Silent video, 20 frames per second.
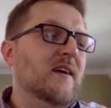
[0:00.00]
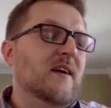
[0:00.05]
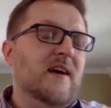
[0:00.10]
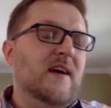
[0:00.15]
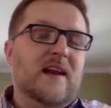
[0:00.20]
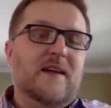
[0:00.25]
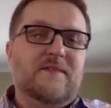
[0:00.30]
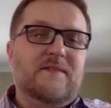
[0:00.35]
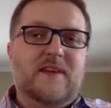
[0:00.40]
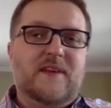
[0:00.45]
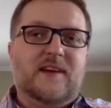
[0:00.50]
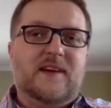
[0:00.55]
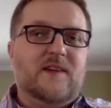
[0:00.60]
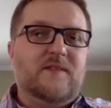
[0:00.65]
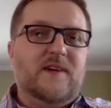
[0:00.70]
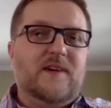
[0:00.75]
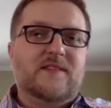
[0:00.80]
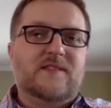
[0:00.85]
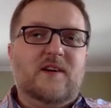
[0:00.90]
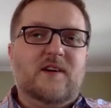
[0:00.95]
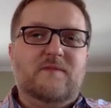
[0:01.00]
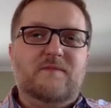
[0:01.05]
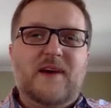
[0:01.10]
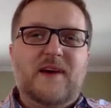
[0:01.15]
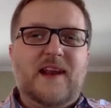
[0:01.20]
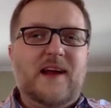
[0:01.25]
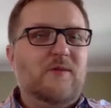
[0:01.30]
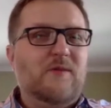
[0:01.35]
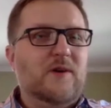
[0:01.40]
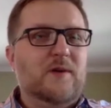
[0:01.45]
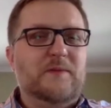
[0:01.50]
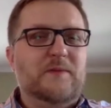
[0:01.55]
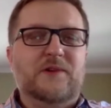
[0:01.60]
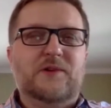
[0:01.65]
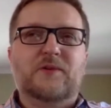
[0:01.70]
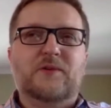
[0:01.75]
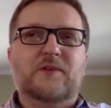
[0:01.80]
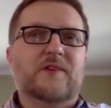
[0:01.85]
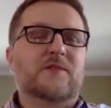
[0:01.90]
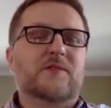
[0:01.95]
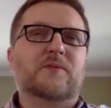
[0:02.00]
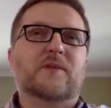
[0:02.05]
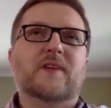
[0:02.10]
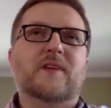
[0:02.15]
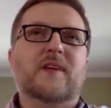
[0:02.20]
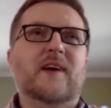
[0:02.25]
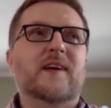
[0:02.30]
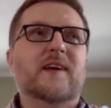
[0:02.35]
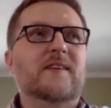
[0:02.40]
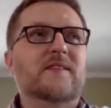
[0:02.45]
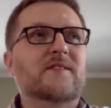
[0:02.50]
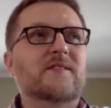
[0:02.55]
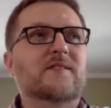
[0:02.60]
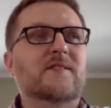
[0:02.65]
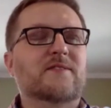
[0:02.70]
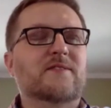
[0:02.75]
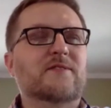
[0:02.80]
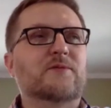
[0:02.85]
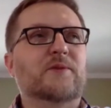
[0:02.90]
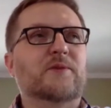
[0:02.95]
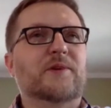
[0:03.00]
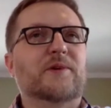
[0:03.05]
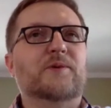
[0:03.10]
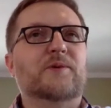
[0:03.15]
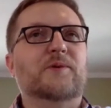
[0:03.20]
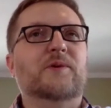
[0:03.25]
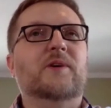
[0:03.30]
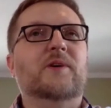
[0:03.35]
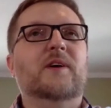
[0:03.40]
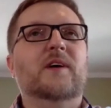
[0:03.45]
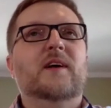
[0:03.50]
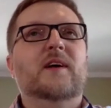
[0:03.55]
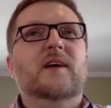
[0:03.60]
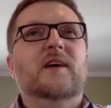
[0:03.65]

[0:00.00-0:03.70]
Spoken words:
And I'm thinking to myself, man, I want to be doing this one day. This is really cool.